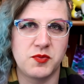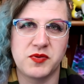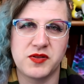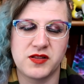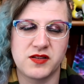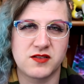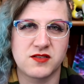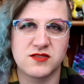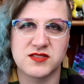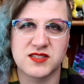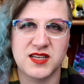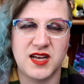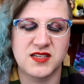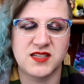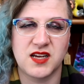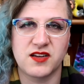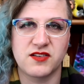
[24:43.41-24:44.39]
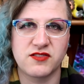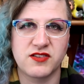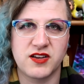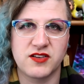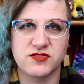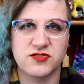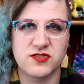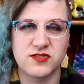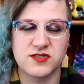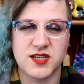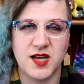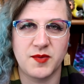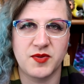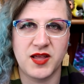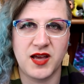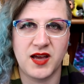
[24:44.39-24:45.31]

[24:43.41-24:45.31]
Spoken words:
political satire character on top of